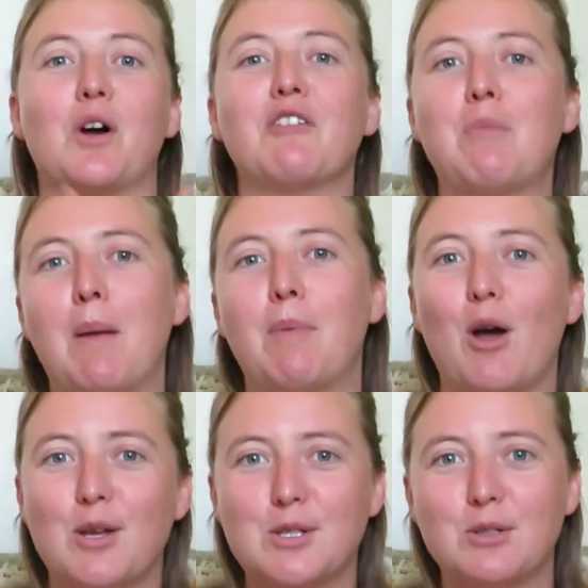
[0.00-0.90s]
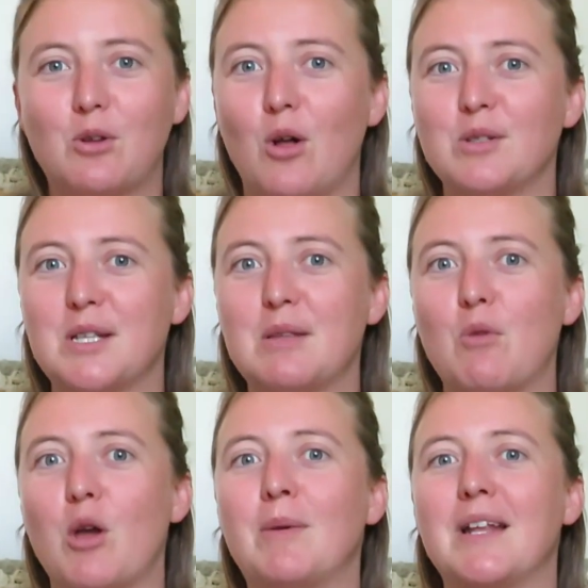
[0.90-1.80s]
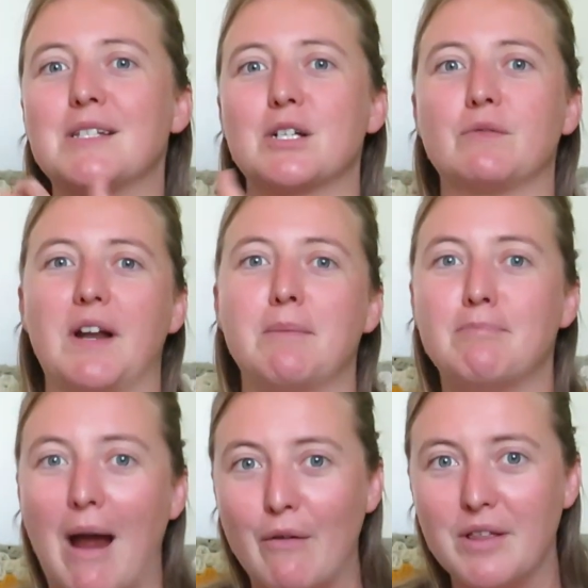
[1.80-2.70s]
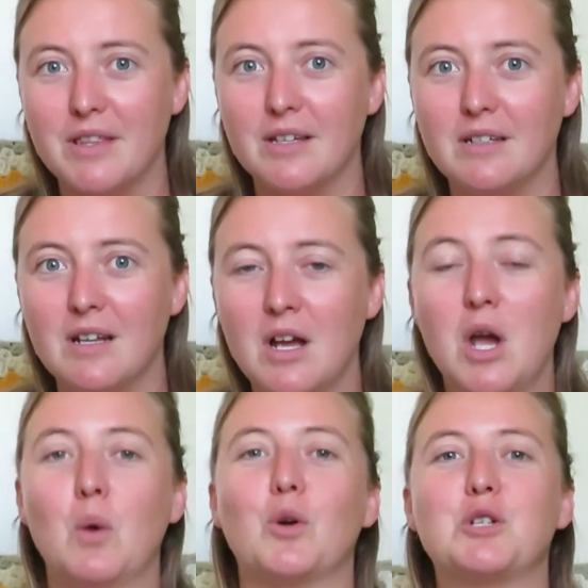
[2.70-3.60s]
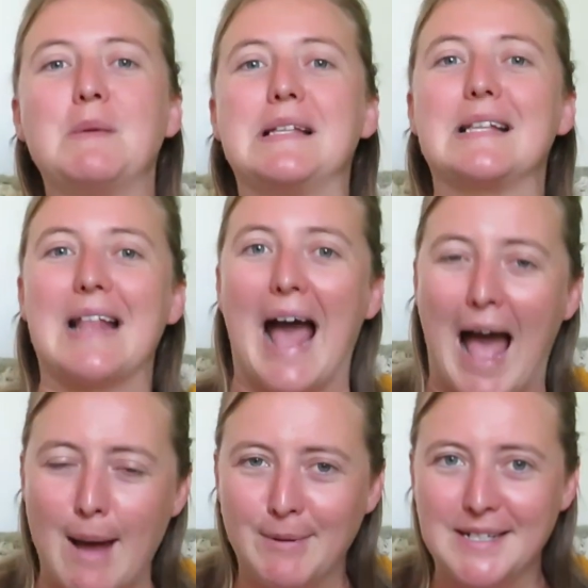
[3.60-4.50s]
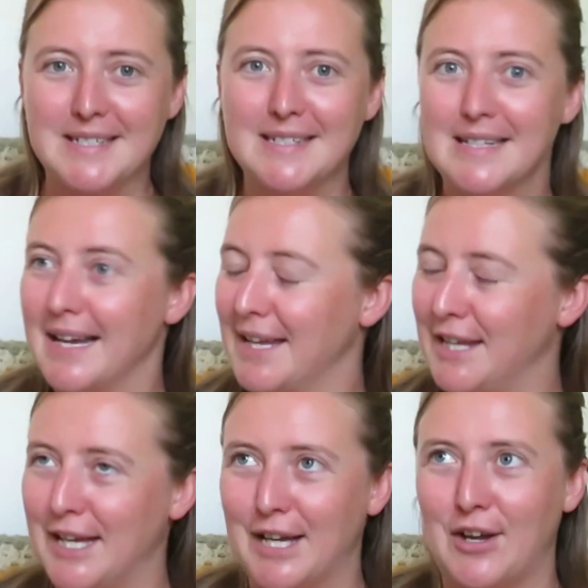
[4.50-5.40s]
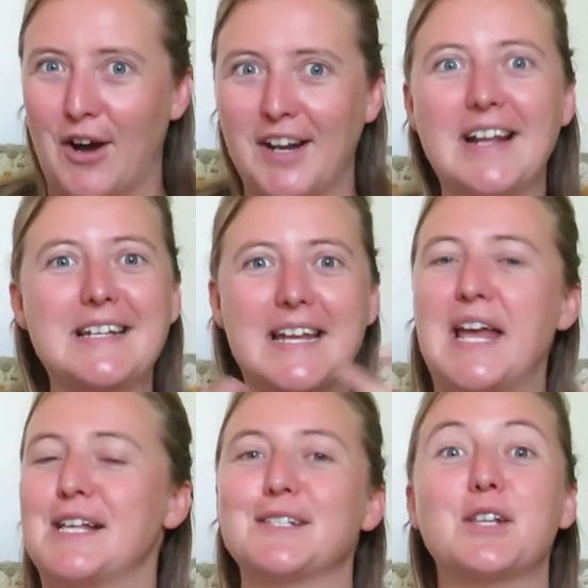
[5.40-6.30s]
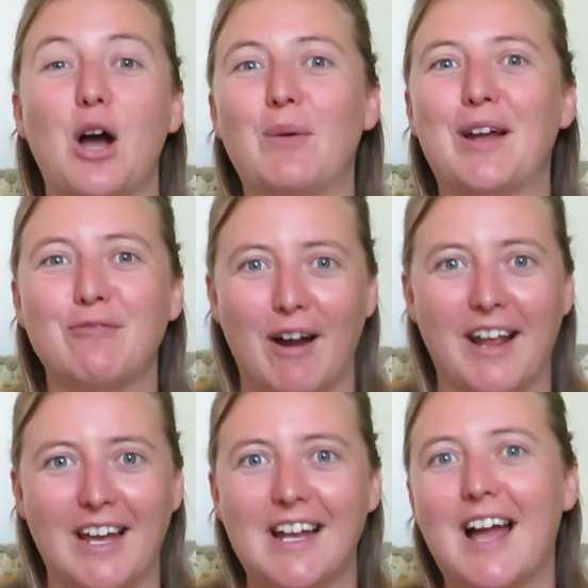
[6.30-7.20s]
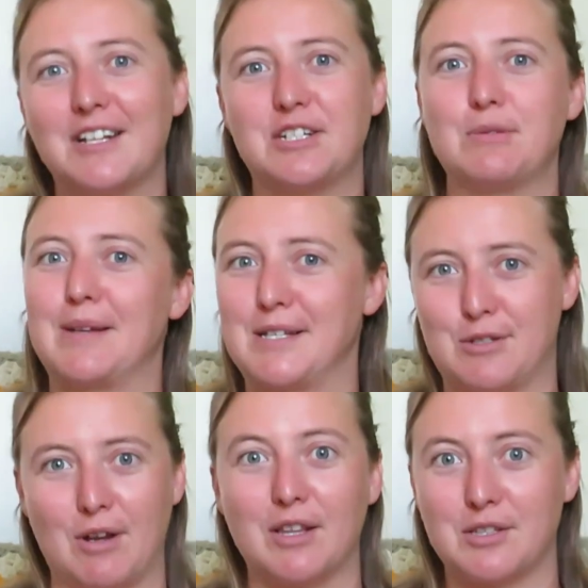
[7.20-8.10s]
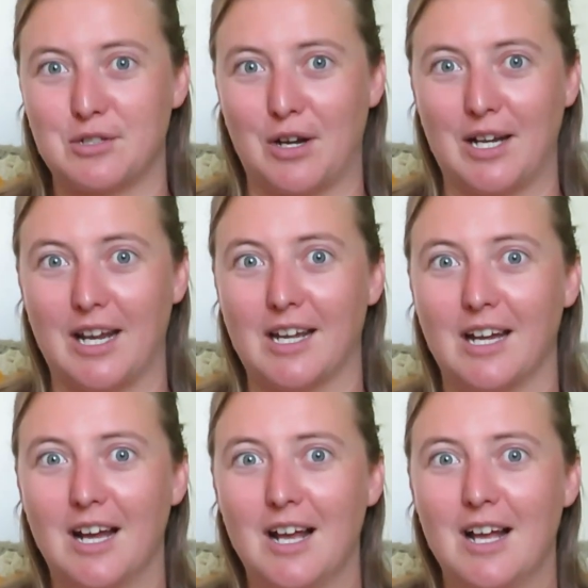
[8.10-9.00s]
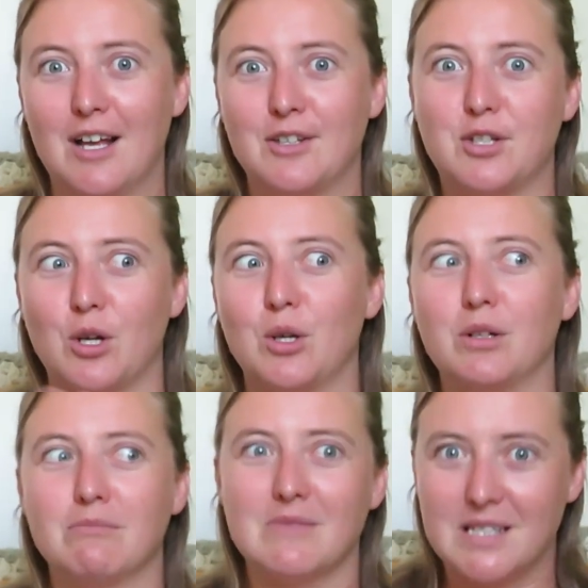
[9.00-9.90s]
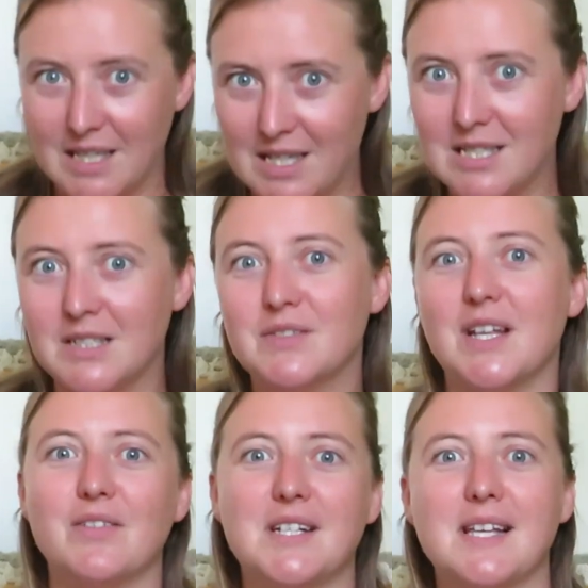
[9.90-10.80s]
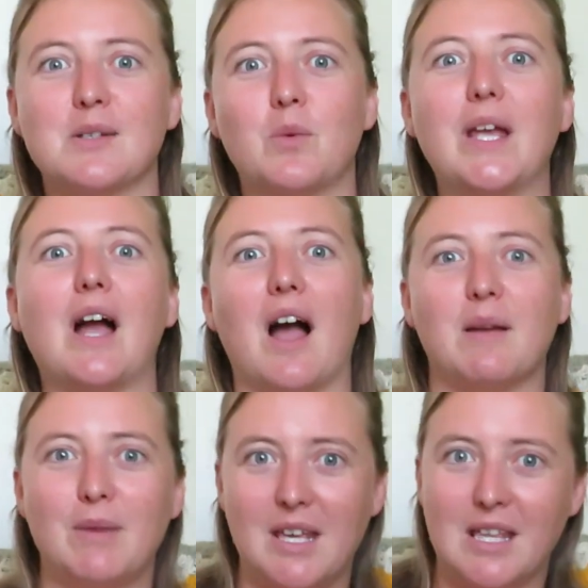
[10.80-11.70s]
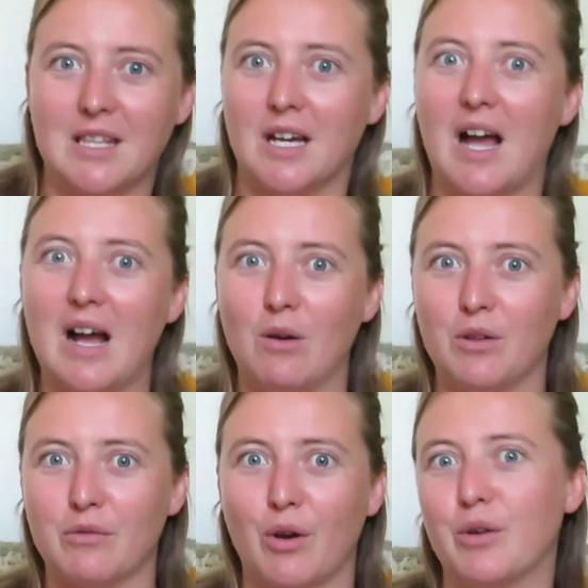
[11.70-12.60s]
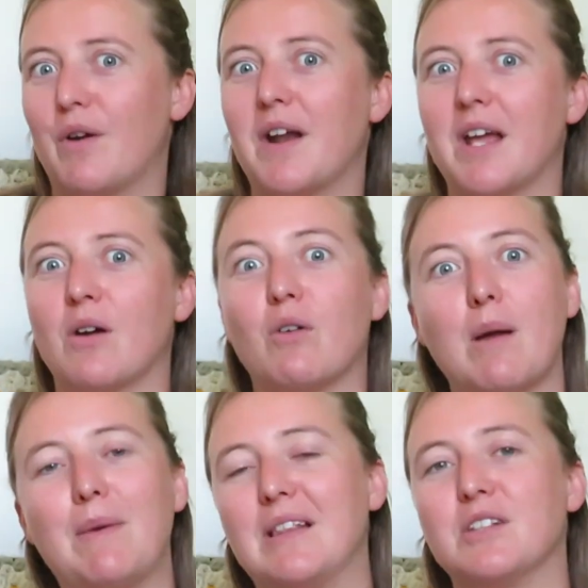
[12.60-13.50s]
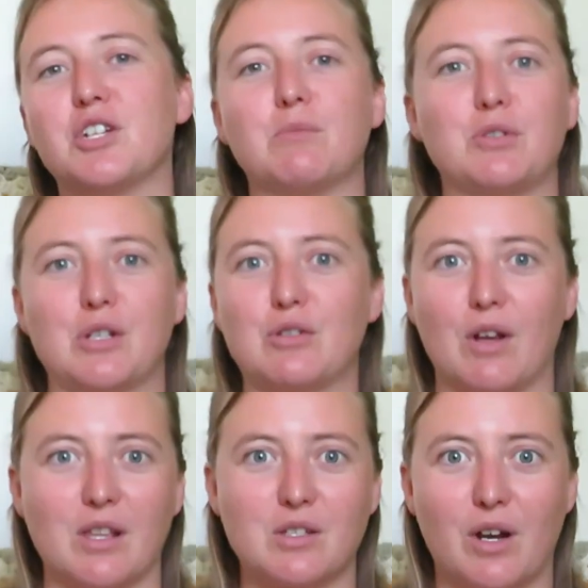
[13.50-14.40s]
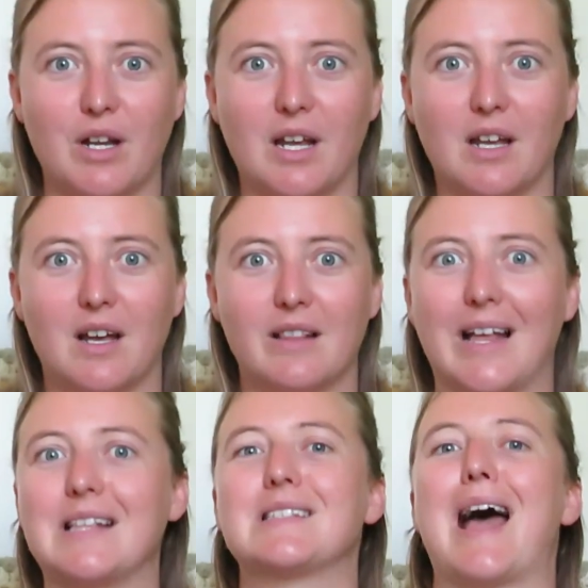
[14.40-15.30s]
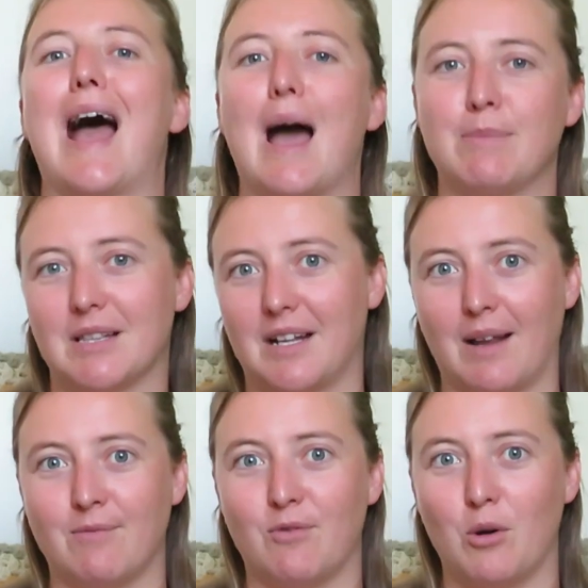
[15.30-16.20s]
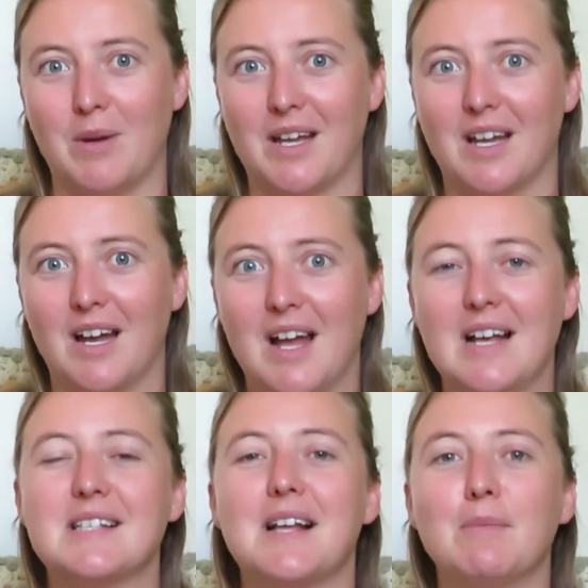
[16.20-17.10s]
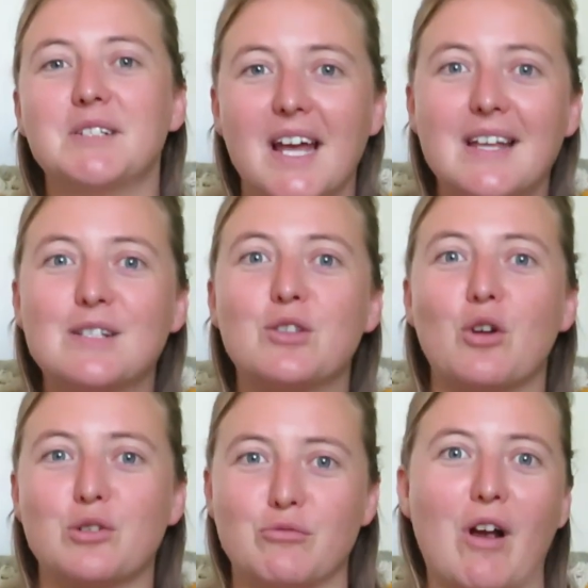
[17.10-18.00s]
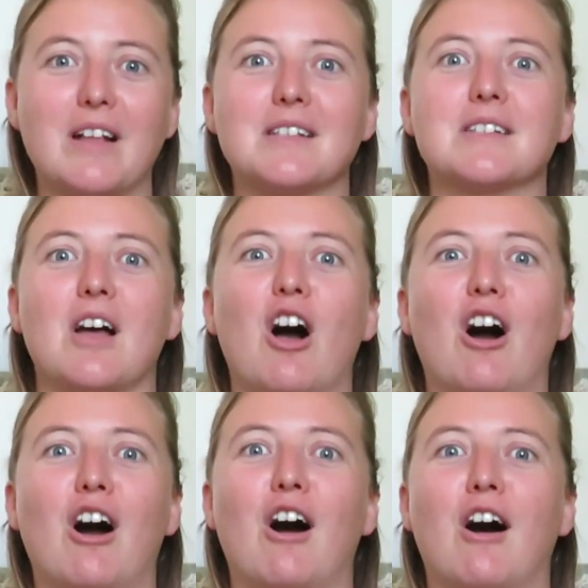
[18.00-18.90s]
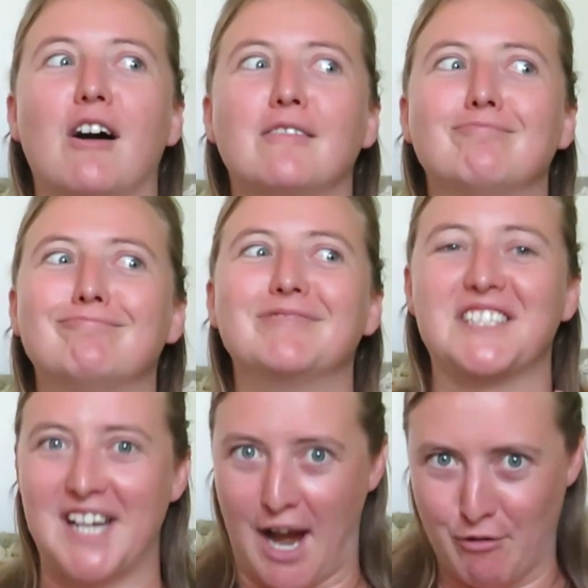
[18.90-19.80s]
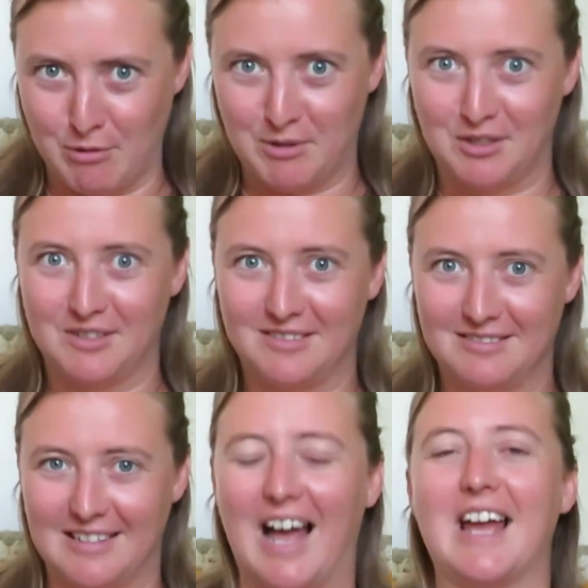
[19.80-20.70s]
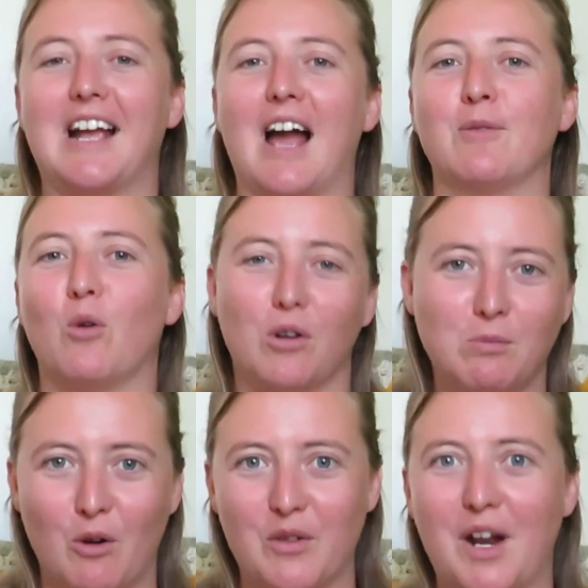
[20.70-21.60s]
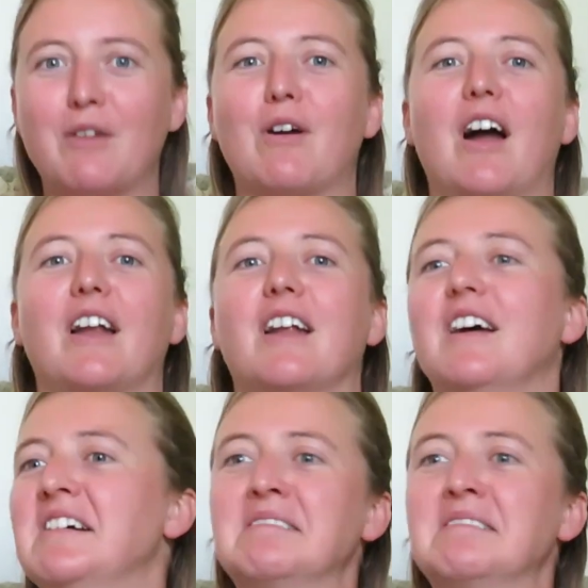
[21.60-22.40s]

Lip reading: one of my personal goals at the moment is to run a marathon, which means that the habit, you got it, is going running and doing strength training. So 6 out of 7 days a week, I'm either out on the road running or I'm in the gym doing strength training. That's the habit that I'm forming. Some days those runs are terrible. Like, I walk more than I run.